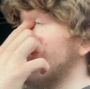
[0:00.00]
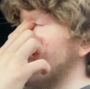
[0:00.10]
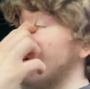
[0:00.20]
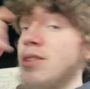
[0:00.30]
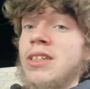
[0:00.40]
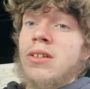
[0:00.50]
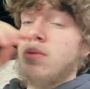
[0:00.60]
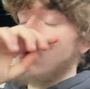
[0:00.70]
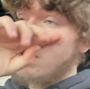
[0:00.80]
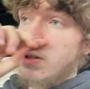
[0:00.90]
Anyways, I
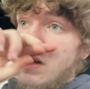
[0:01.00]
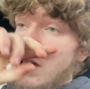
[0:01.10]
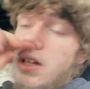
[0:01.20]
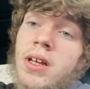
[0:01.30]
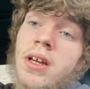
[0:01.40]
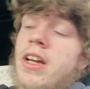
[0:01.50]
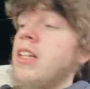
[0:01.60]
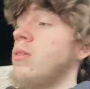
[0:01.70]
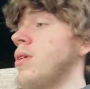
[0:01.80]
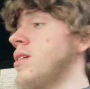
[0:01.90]

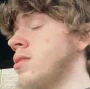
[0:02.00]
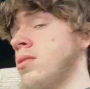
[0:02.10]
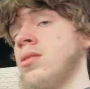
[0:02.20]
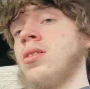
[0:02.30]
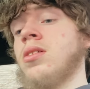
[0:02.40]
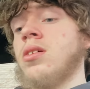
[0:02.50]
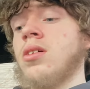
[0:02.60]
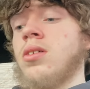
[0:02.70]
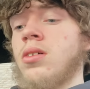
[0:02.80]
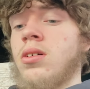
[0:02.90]
anyways
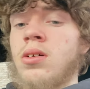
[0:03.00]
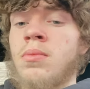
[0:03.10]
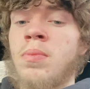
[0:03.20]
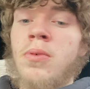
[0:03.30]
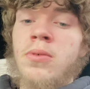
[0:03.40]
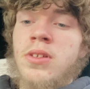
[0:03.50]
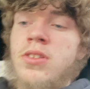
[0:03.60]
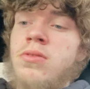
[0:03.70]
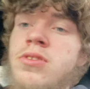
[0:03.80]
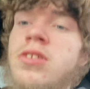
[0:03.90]
um, pulling the
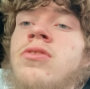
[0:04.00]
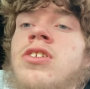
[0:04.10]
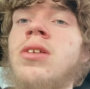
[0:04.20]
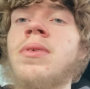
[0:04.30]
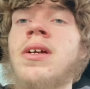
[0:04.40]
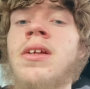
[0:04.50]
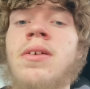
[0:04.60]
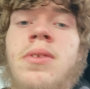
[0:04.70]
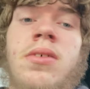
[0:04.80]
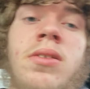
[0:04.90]
tuner seals up, and here we go.